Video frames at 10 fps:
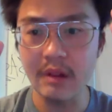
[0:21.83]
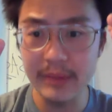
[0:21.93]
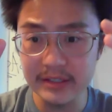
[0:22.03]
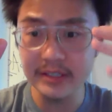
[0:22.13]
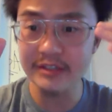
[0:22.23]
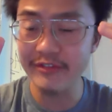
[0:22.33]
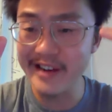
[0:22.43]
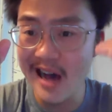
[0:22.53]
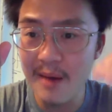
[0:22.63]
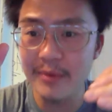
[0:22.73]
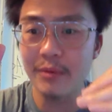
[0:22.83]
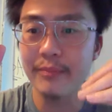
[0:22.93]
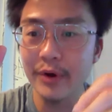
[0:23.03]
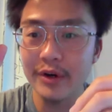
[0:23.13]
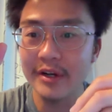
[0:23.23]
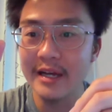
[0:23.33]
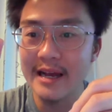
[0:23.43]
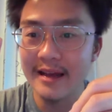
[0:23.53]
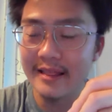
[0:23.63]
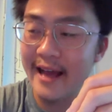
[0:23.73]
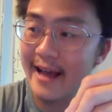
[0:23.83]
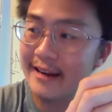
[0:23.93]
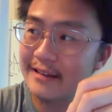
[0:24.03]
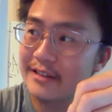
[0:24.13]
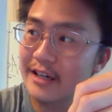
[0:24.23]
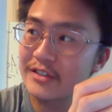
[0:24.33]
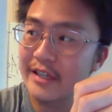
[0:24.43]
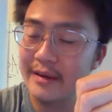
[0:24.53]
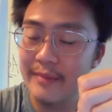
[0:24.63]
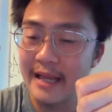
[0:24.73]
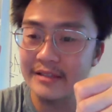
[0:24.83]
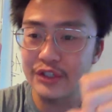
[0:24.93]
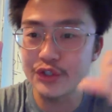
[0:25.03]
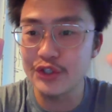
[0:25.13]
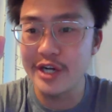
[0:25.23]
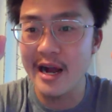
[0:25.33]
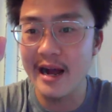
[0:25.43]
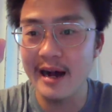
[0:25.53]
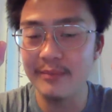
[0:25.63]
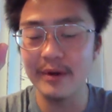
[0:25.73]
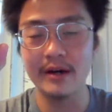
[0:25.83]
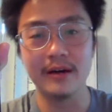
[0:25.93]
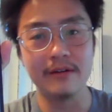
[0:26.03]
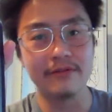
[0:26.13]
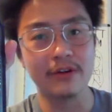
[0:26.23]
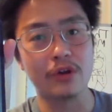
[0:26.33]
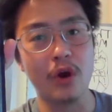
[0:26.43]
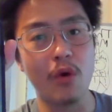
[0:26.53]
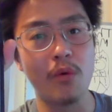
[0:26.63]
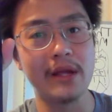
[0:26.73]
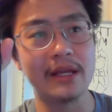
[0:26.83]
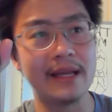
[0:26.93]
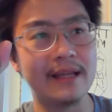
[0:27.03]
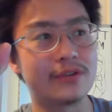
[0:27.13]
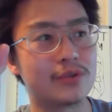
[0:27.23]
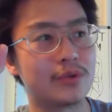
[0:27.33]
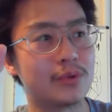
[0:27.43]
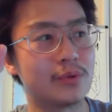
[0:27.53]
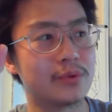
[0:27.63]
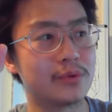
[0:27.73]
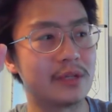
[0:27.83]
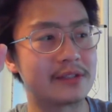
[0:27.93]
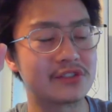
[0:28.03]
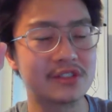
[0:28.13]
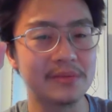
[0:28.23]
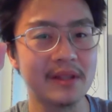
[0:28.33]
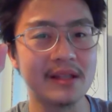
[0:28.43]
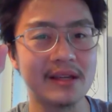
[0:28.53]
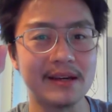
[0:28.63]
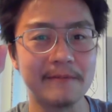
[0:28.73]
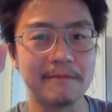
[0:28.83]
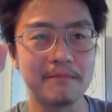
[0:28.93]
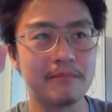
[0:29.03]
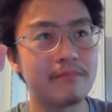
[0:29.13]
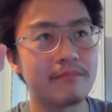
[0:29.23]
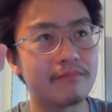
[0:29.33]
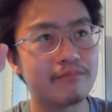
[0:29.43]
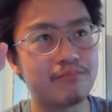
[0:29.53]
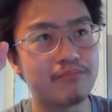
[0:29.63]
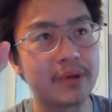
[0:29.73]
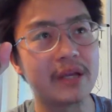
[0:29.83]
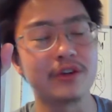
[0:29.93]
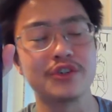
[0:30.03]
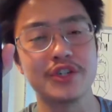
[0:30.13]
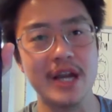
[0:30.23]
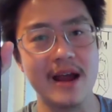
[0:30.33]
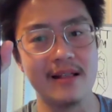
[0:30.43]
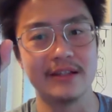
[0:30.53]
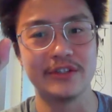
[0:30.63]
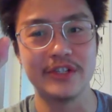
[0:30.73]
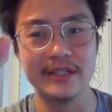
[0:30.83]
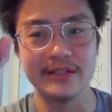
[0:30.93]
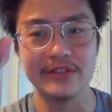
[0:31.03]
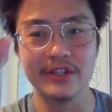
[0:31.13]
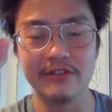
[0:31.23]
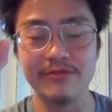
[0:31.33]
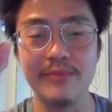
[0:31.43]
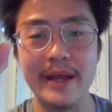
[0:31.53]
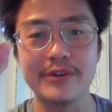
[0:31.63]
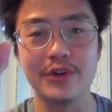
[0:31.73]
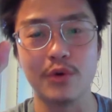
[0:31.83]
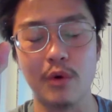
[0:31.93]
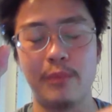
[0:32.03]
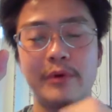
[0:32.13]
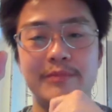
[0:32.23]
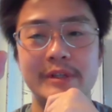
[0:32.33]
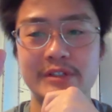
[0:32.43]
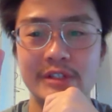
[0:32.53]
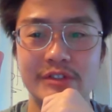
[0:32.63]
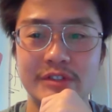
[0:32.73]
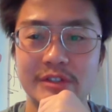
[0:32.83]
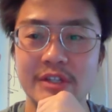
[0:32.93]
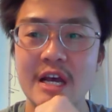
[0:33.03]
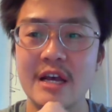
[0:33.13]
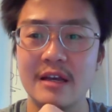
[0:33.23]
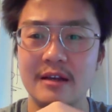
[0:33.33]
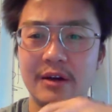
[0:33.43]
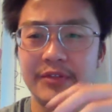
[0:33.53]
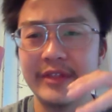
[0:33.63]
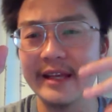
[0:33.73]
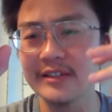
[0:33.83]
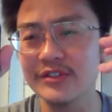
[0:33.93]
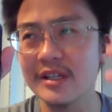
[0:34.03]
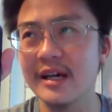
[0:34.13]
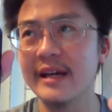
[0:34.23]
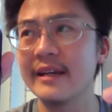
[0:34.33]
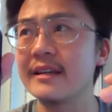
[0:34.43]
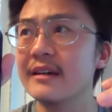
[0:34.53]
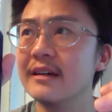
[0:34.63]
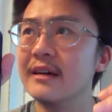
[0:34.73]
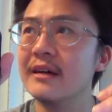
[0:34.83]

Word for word: because it's a phenomenal book that does an amazing job of going into like some of the bigger challenges of major corporate businesses. You know, things like